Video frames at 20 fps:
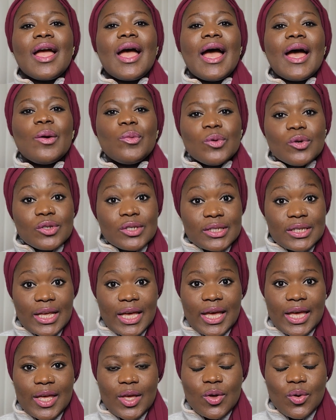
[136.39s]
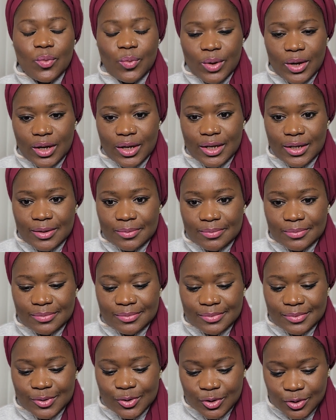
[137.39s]
I will say
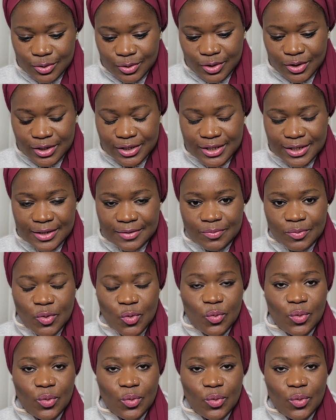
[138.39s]
welcome to nursing,